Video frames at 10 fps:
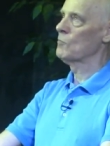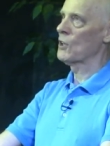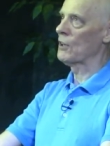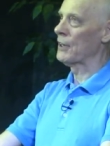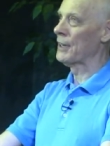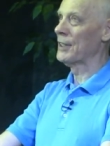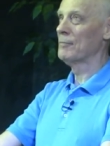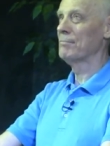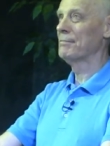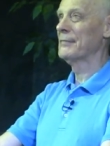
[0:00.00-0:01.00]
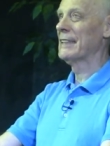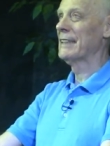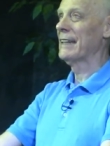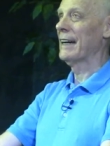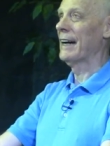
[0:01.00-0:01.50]
per
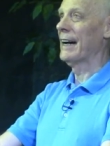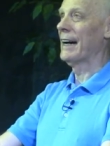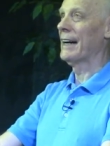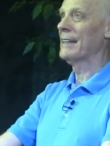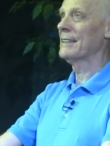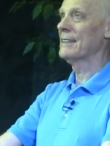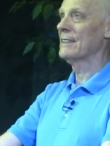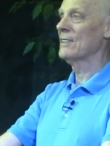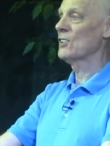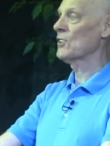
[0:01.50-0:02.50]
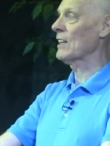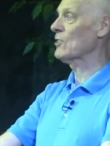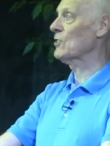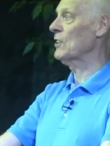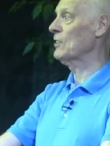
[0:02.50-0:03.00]
uh,
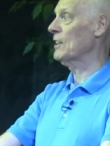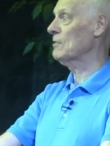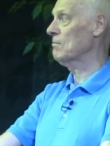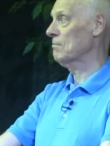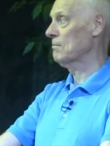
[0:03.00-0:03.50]
sextillion